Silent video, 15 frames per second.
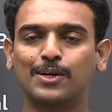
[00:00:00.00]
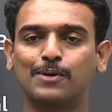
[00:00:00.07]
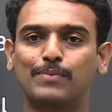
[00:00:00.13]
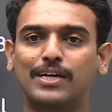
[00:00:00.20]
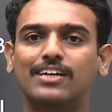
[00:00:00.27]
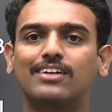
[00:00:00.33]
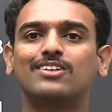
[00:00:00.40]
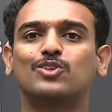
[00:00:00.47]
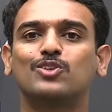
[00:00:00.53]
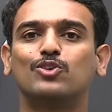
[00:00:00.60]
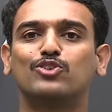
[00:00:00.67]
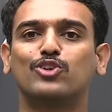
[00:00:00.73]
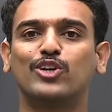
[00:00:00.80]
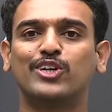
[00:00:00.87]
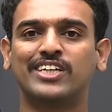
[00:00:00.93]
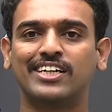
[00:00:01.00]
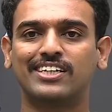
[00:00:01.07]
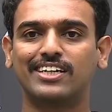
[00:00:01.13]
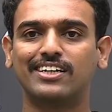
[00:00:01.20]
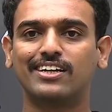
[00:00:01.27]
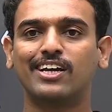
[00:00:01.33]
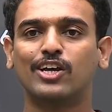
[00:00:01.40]
but it is
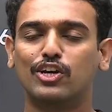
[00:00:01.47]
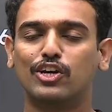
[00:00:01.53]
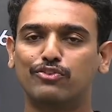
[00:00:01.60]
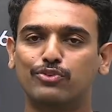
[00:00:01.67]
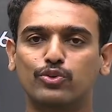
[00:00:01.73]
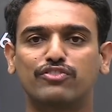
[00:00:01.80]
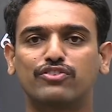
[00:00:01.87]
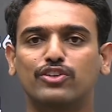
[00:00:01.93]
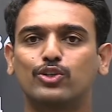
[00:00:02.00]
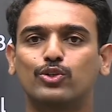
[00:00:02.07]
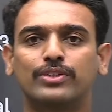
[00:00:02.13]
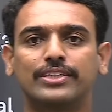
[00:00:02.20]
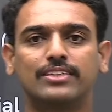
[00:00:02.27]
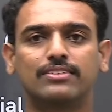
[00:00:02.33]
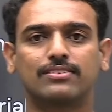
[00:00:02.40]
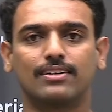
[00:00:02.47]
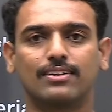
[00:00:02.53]
consolidated. If you refer to these